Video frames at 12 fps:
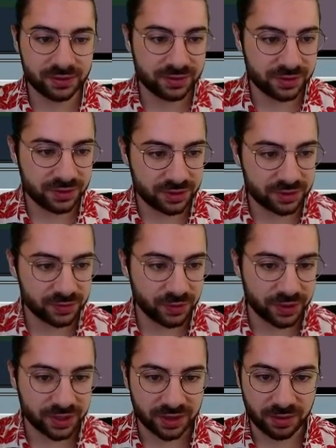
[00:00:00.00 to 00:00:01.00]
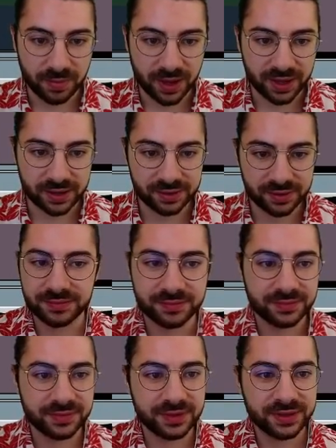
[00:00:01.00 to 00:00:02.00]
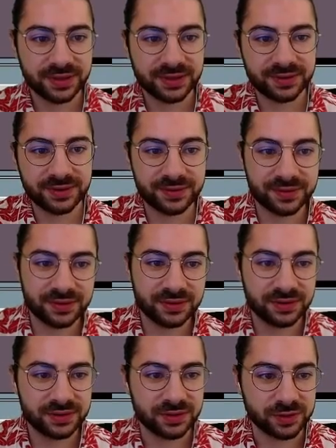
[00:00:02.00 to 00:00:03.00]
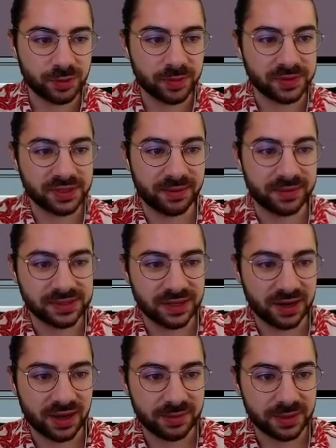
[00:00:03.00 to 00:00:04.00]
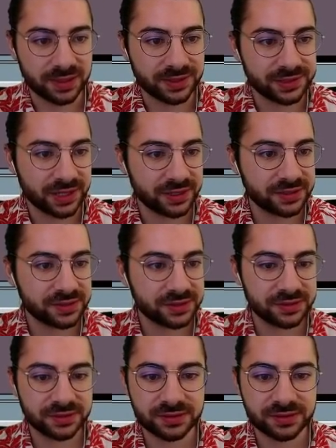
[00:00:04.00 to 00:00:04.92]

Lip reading: Just working them back. So it's probably time to start naming these layers.